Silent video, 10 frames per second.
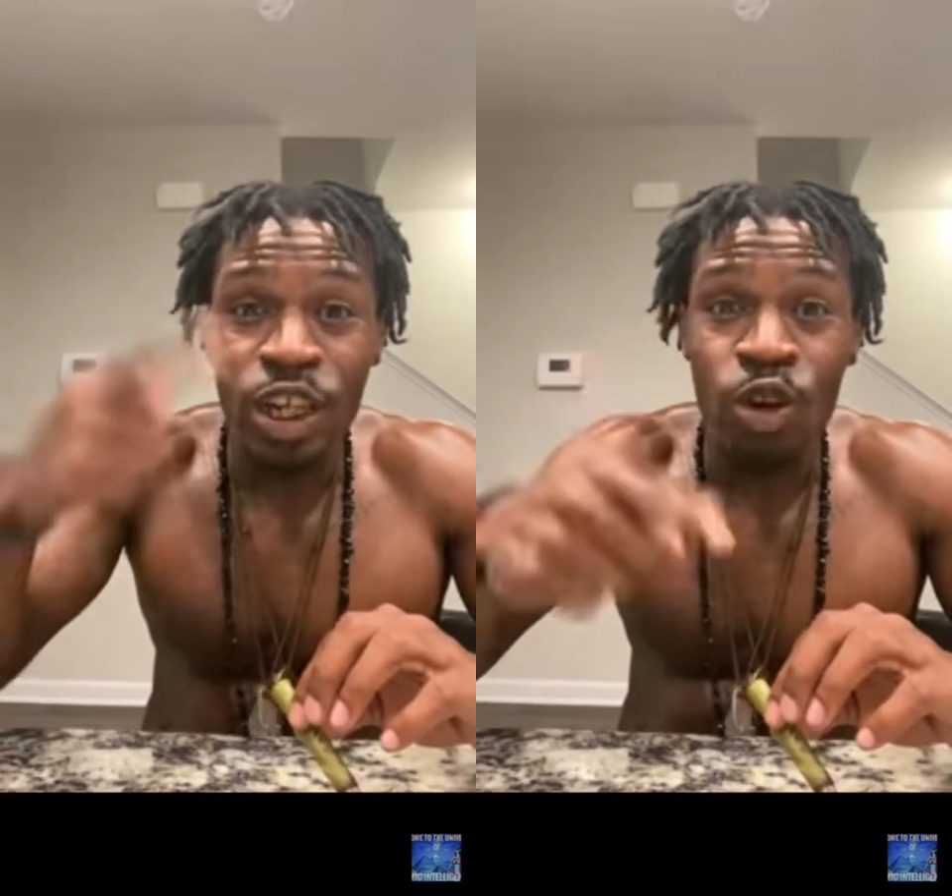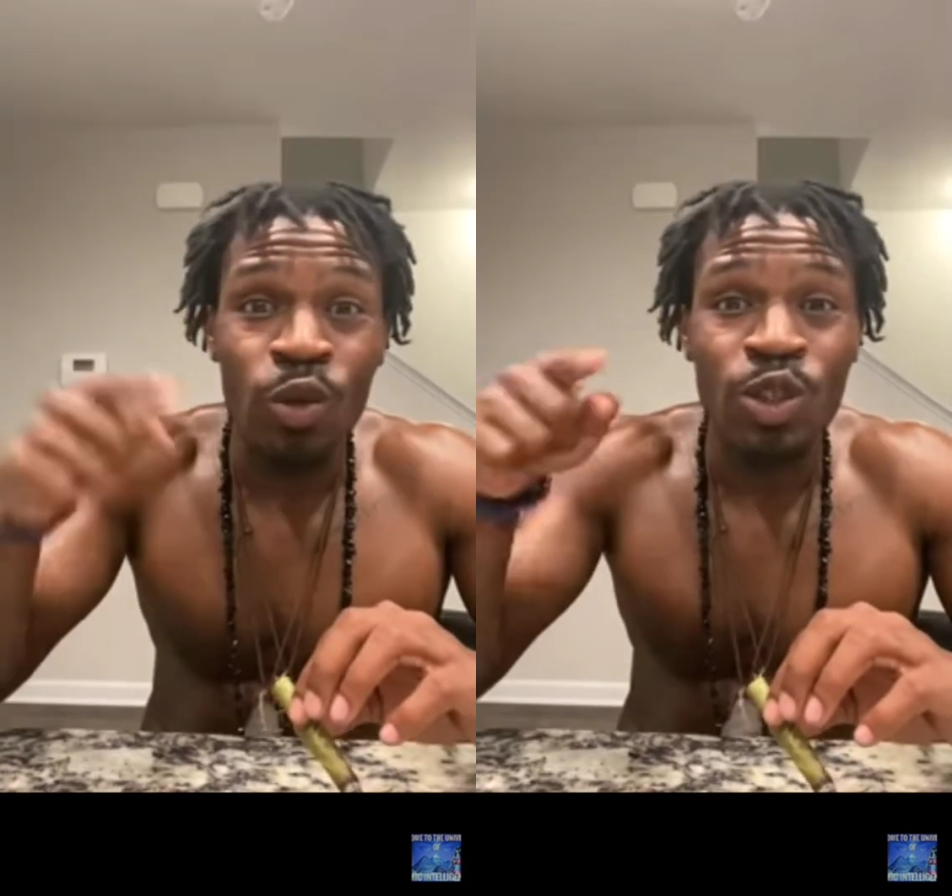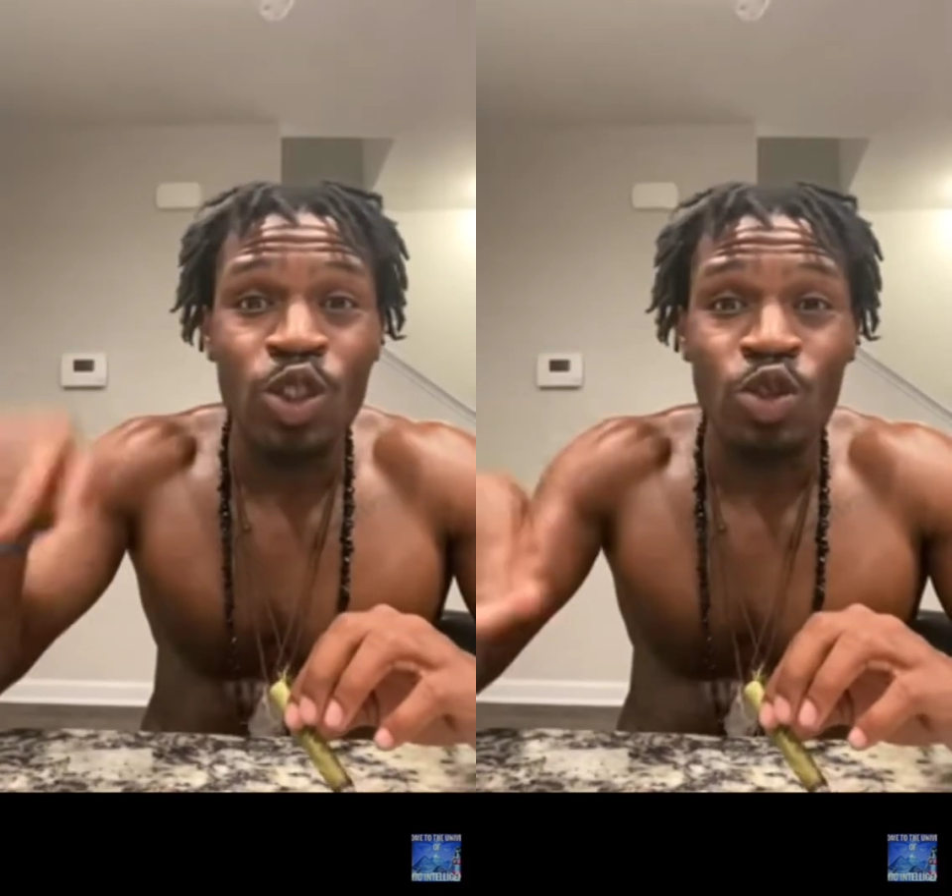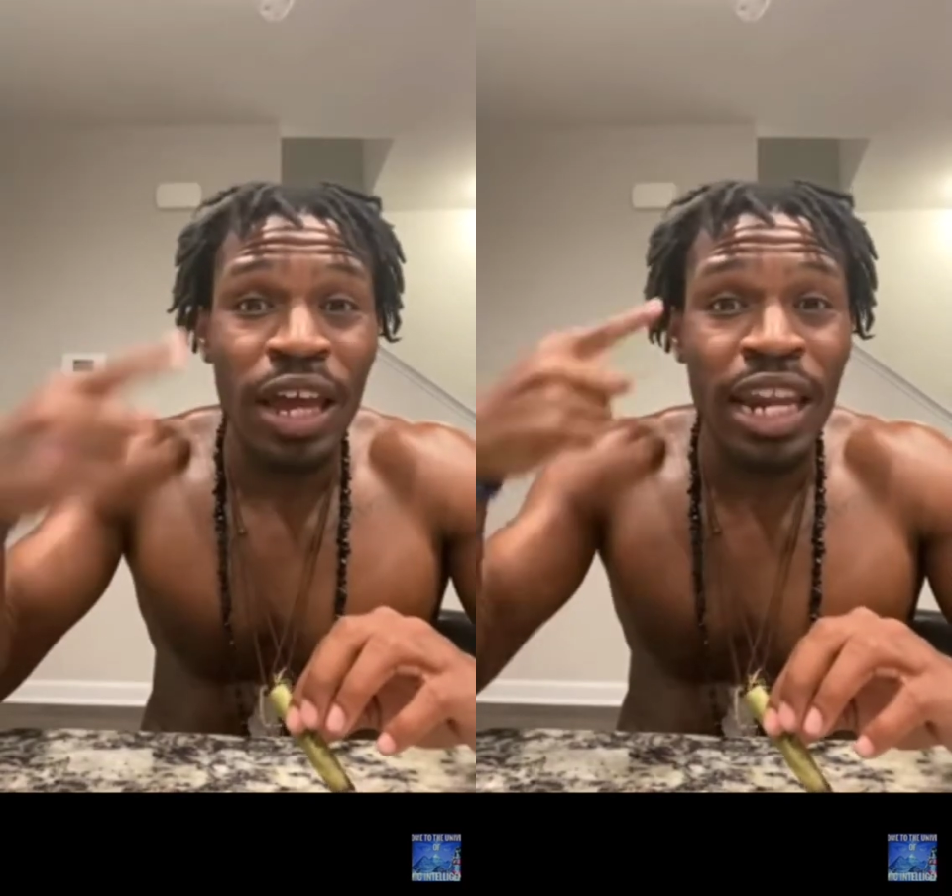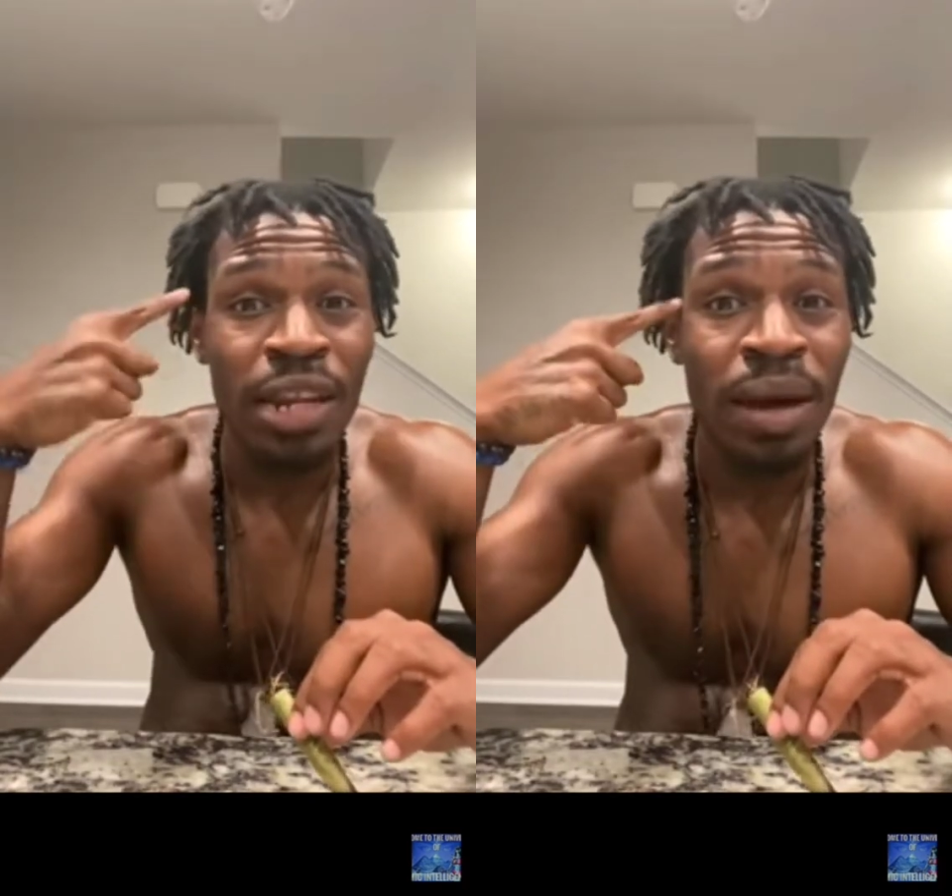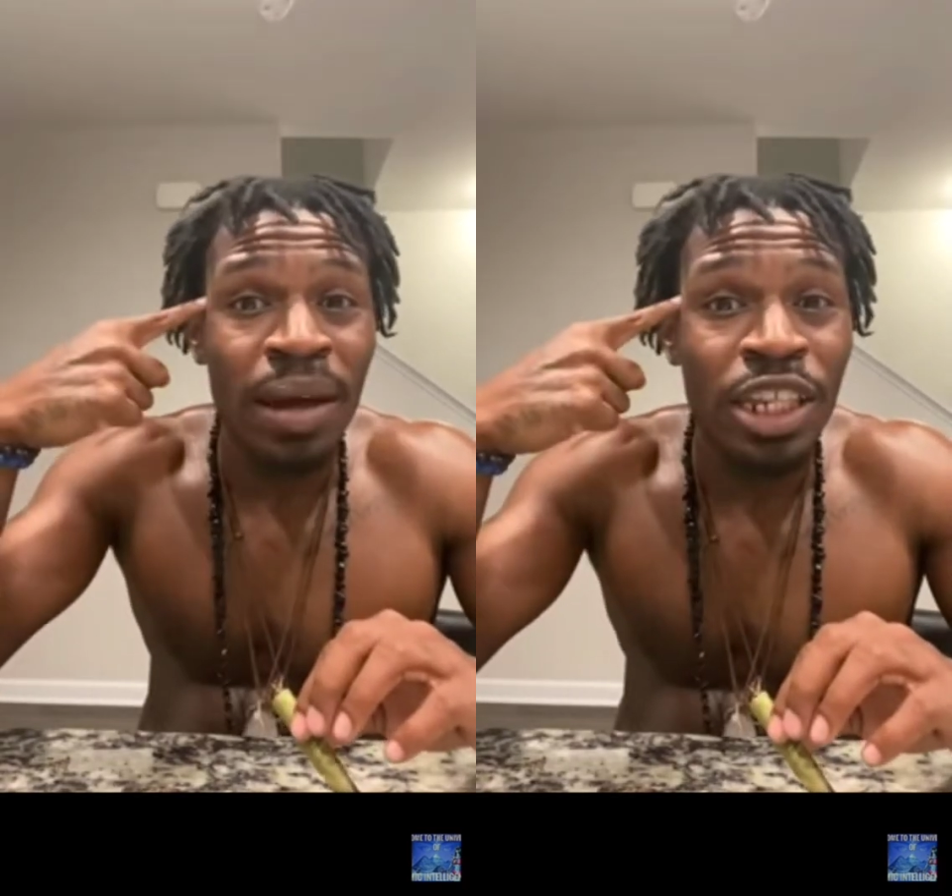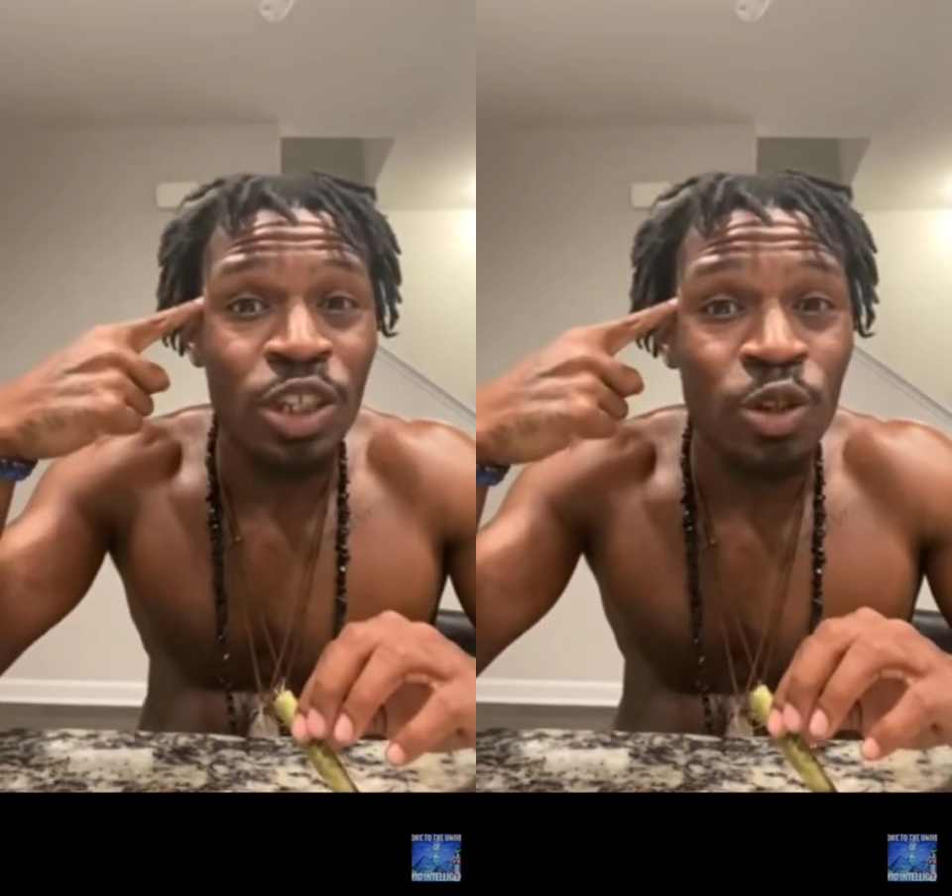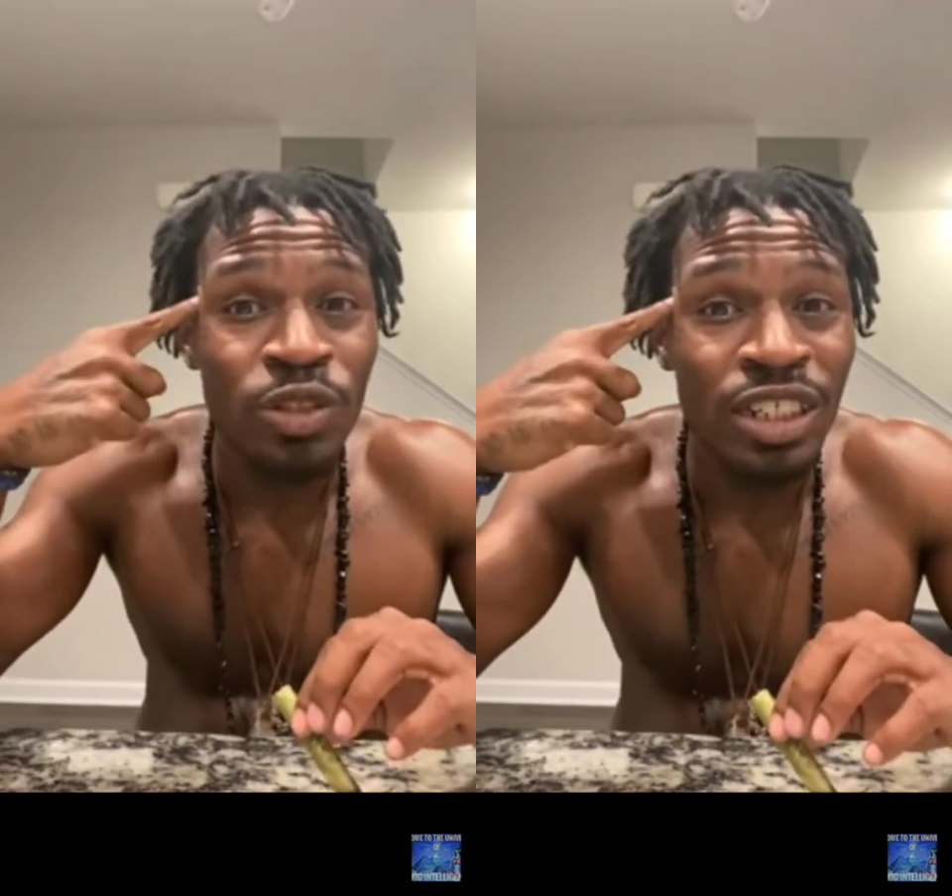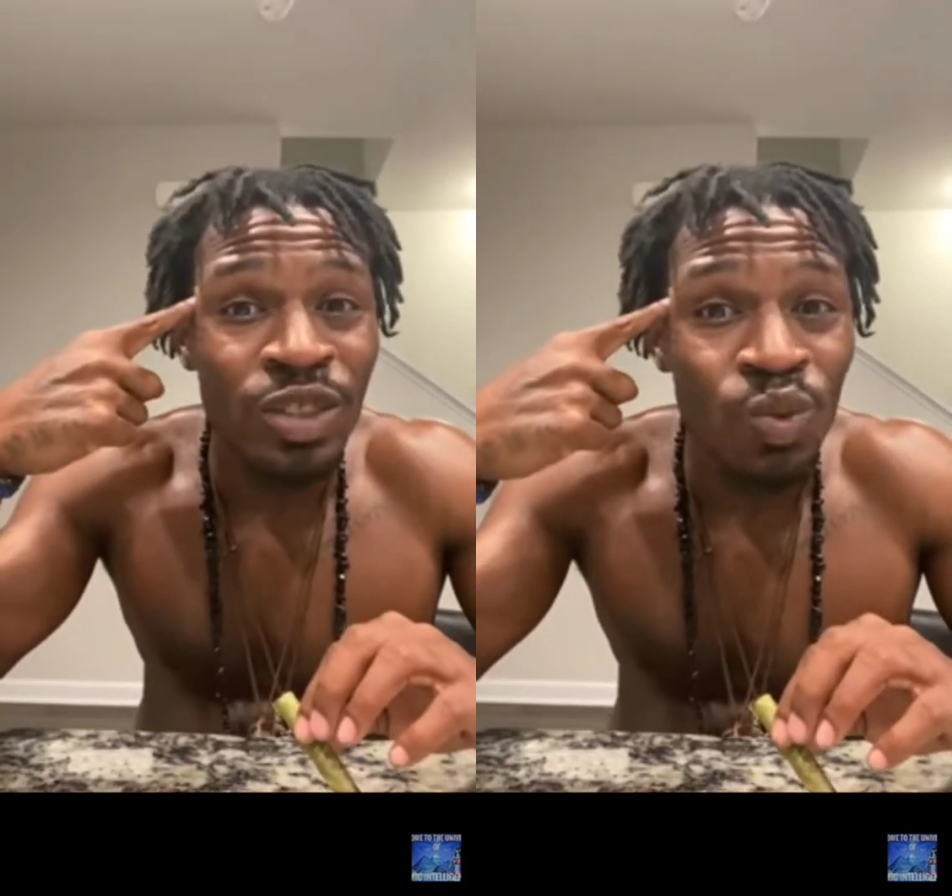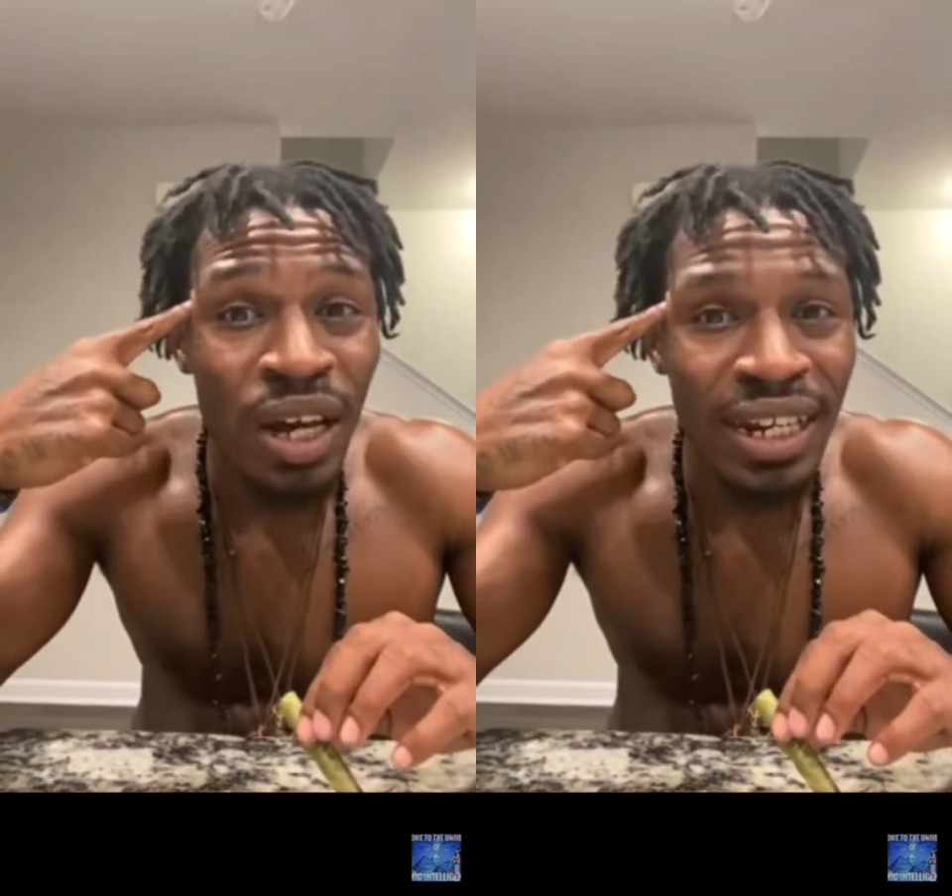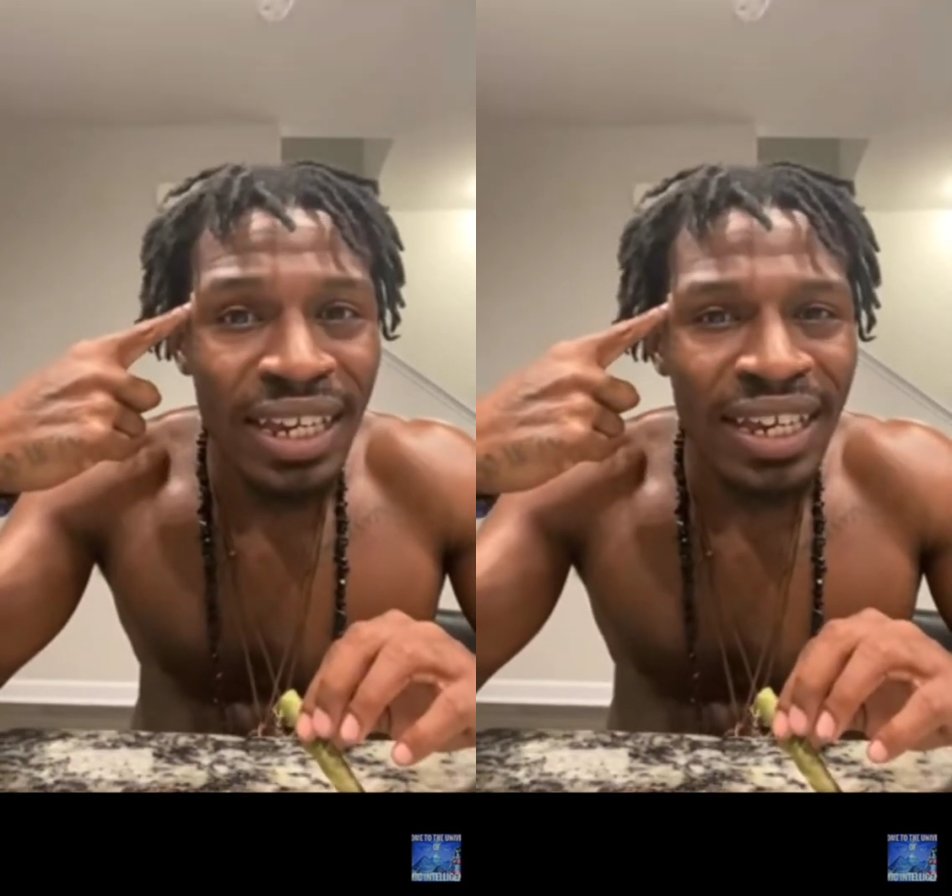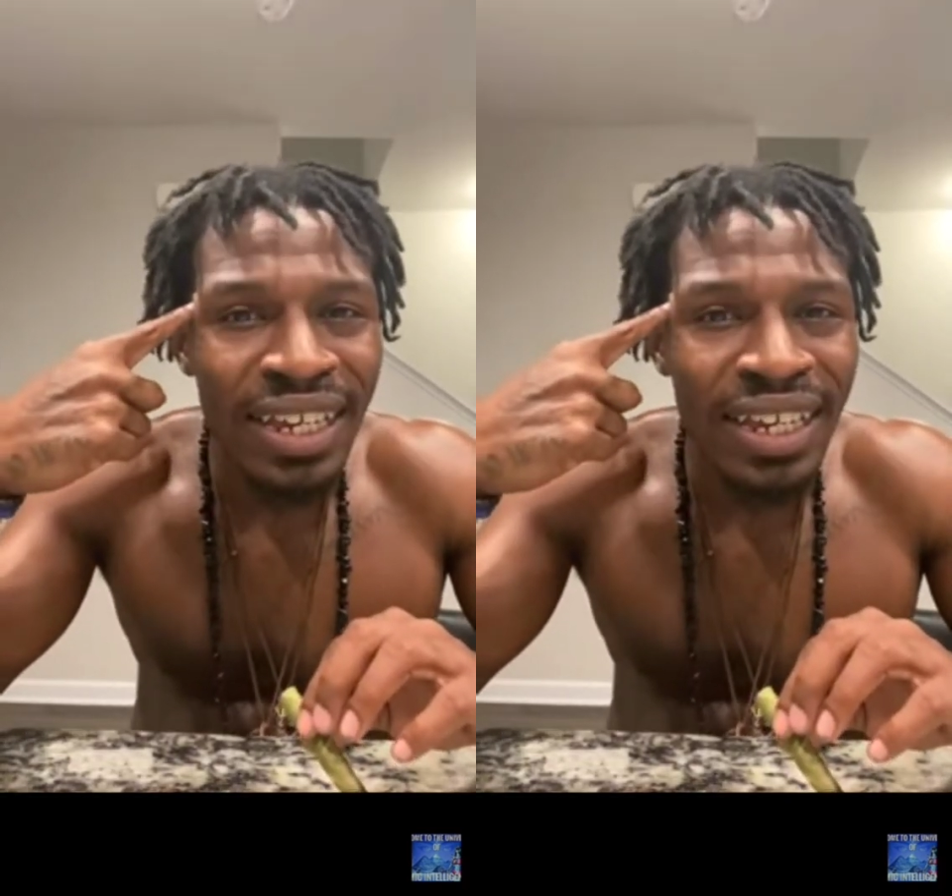Yoda was training him how to use his what?